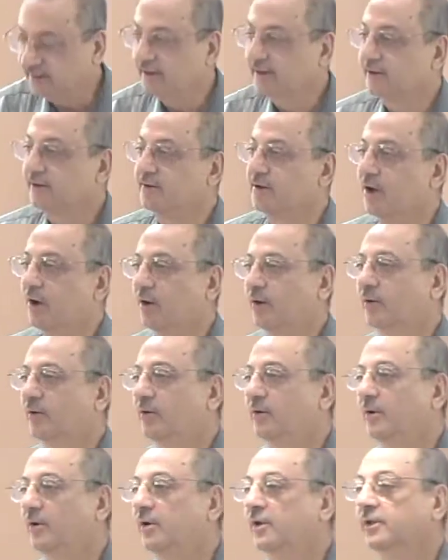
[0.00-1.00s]
Now,
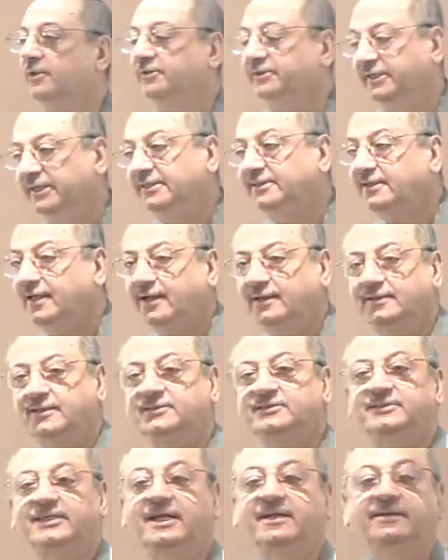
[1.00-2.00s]
these are the
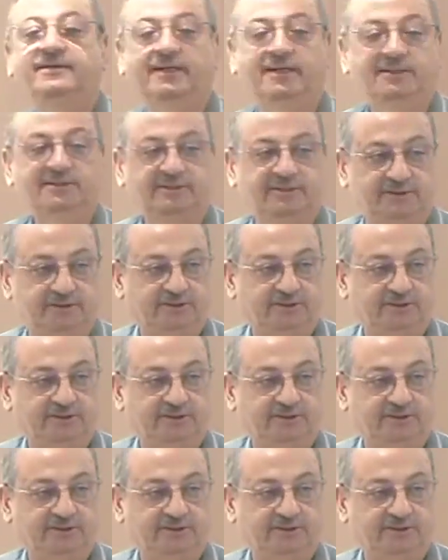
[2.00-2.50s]
sentences,